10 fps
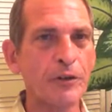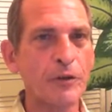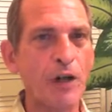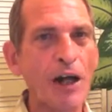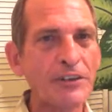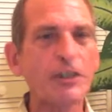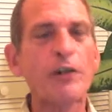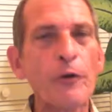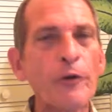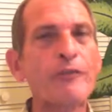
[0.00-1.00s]

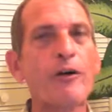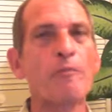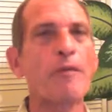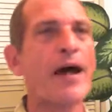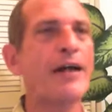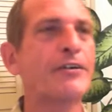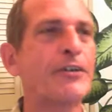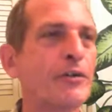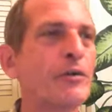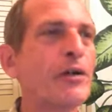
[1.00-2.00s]
constantly refer back
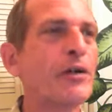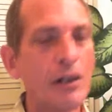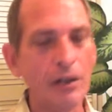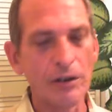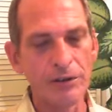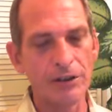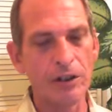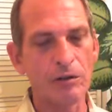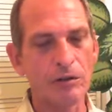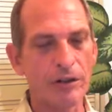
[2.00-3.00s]
to.
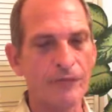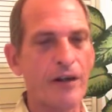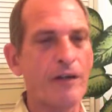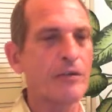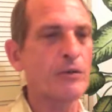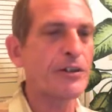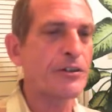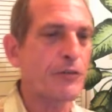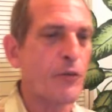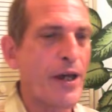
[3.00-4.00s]
So if everyone
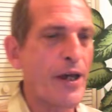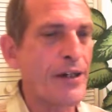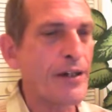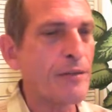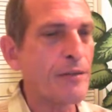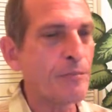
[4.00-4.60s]
is ready,